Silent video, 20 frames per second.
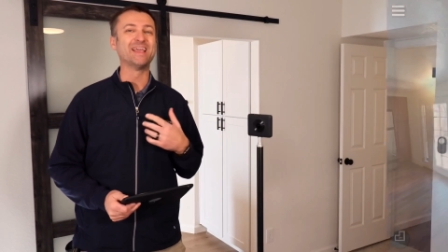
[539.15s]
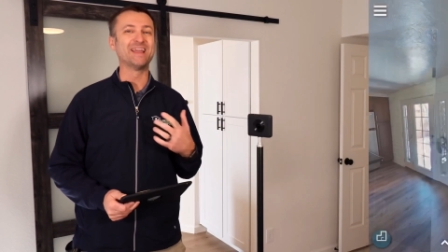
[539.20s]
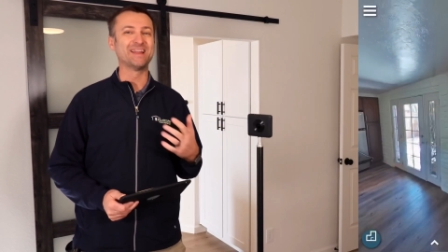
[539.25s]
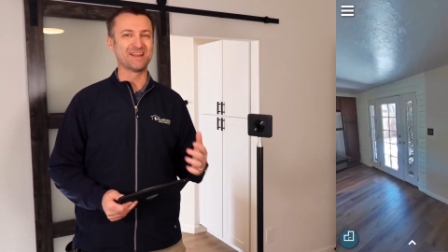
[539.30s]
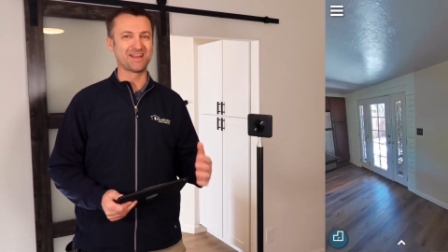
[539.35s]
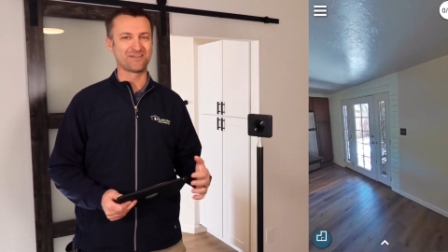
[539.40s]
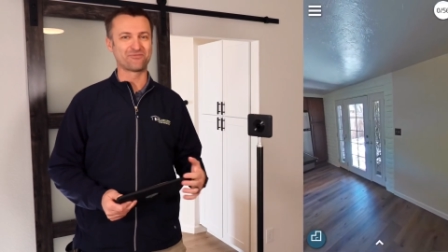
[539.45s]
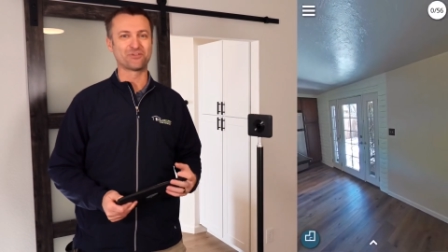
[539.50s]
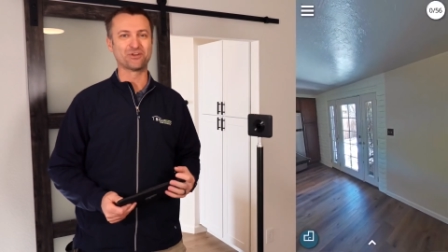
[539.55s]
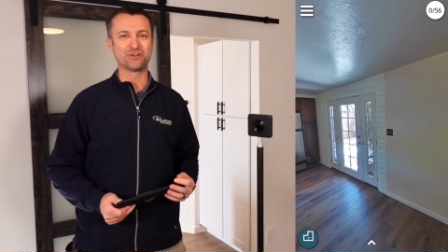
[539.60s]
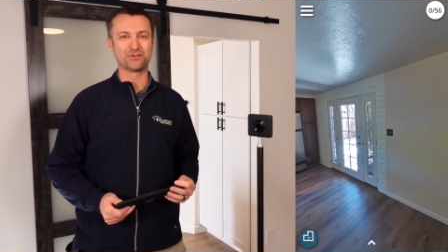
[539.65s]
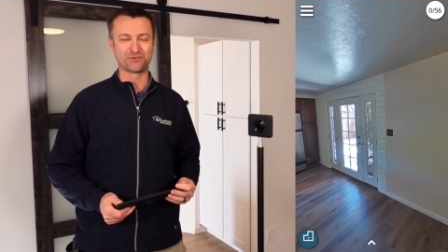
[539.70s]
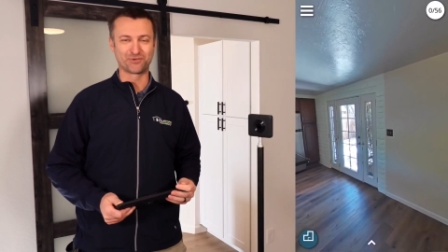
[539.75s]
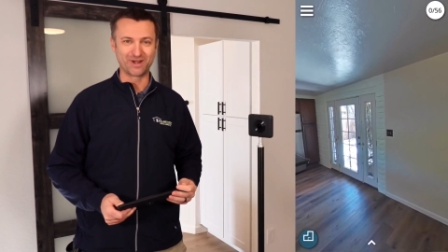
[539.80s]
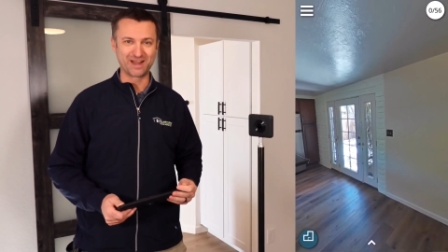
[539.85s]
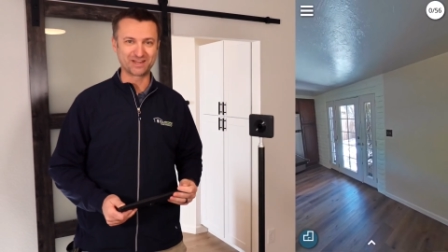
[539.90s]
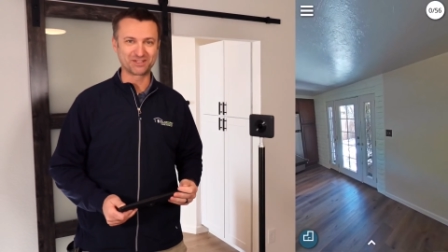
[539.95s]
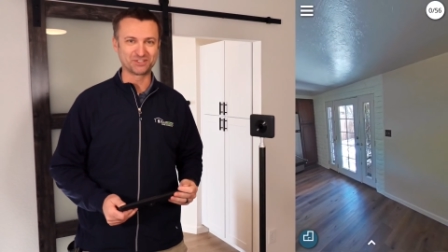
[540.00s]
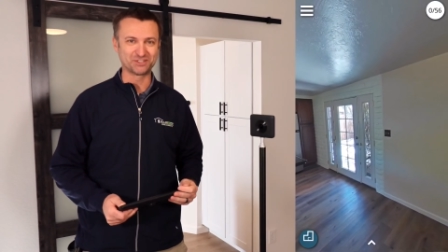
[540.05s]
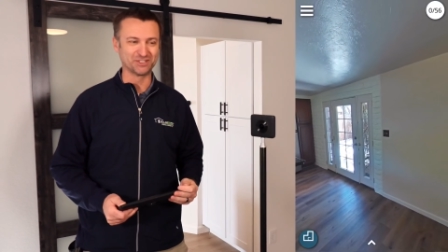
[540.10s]
in every
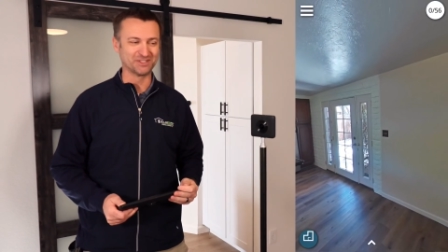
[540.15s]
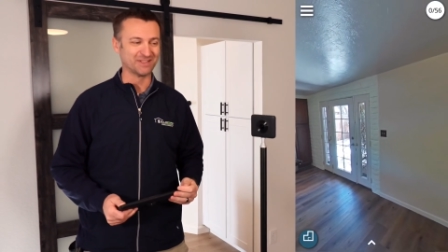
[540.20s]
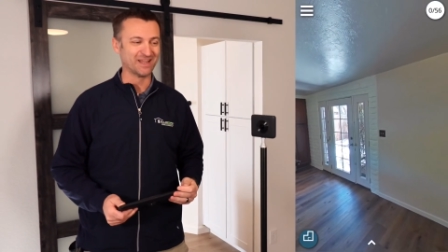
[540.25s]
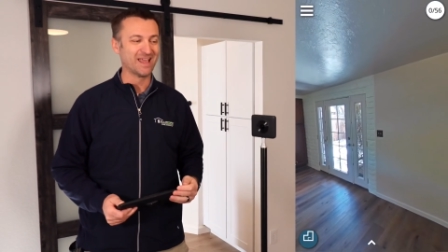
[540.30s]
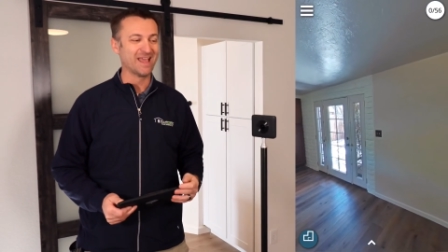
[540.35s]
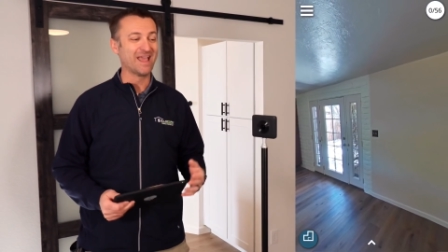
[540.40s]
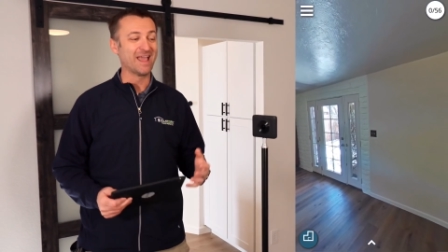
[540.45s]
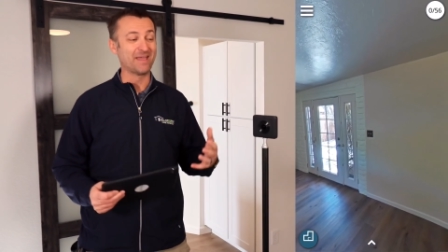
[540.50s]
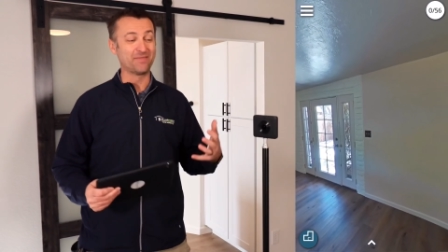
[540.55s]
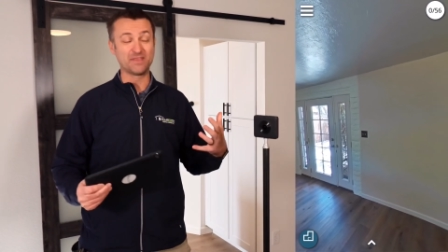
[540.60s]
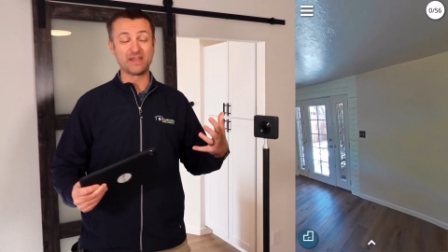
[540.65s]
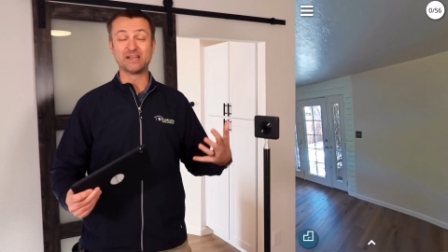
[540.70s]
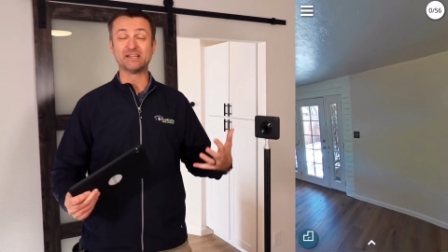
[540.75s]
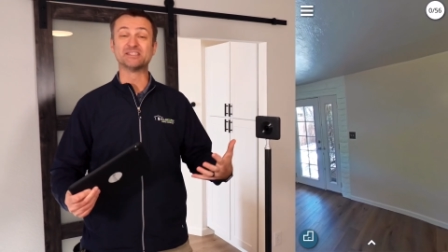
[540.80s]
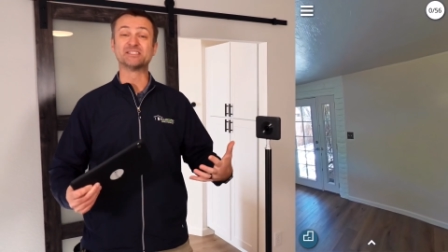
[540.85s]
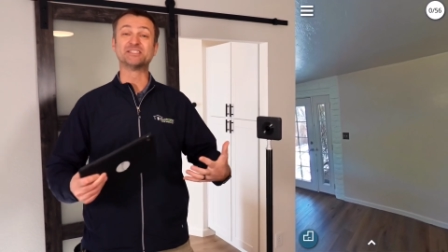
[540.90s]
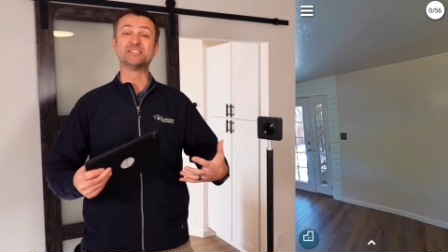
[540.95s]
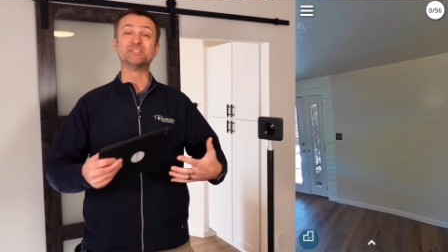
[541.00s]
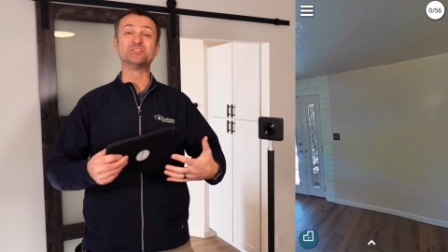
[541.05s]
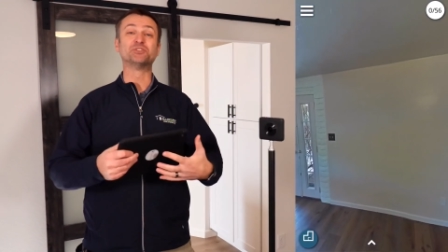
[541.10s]
direction, and then
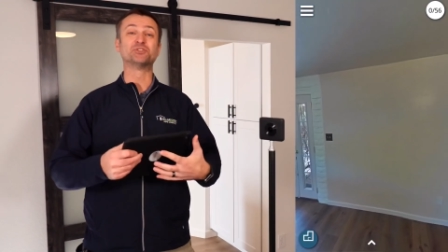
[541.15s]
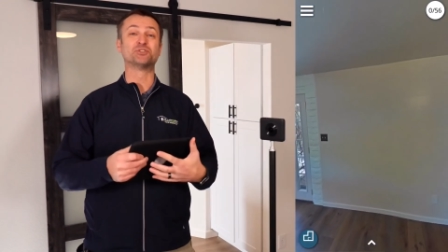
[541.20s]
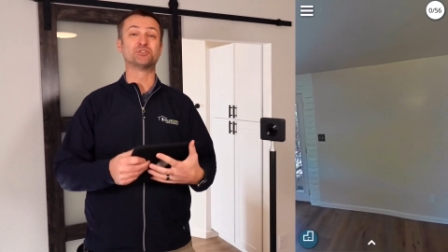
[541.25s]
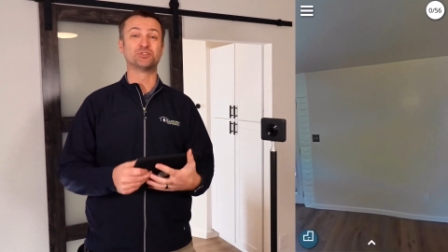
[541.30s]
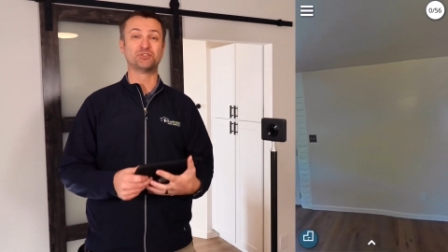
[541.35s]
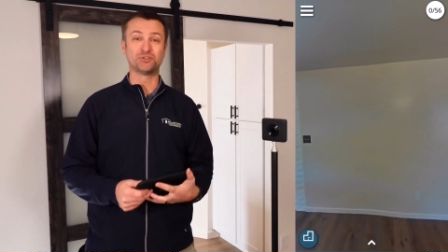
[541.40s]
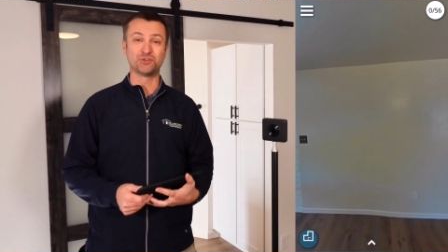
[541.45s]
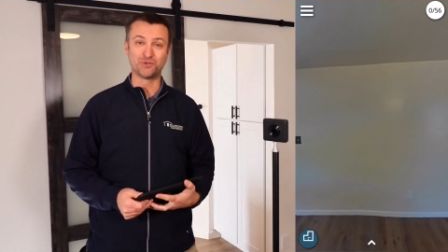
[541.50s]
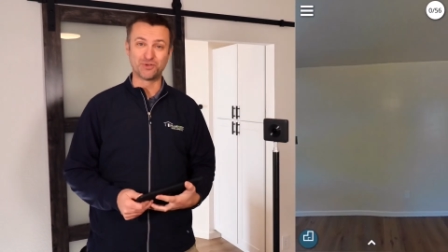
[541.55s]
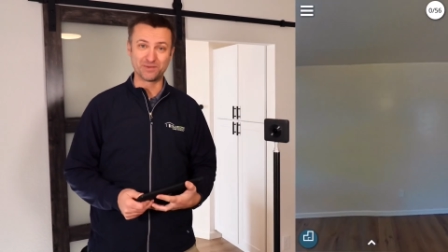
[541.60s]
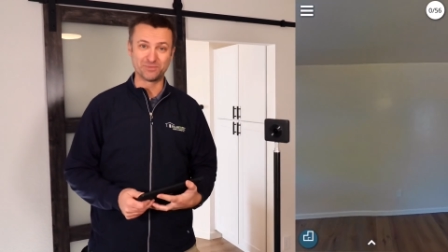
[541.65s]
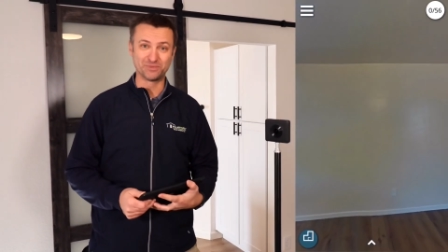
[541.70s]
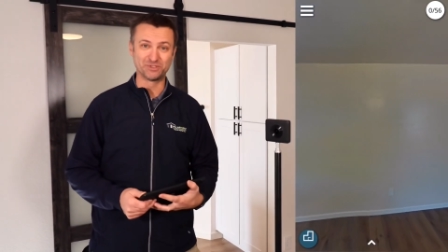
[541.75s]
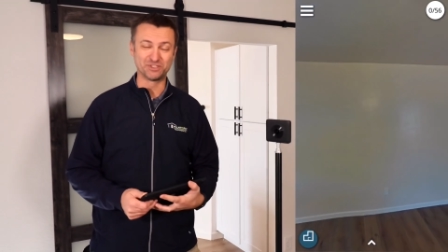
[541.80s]
it stitches the two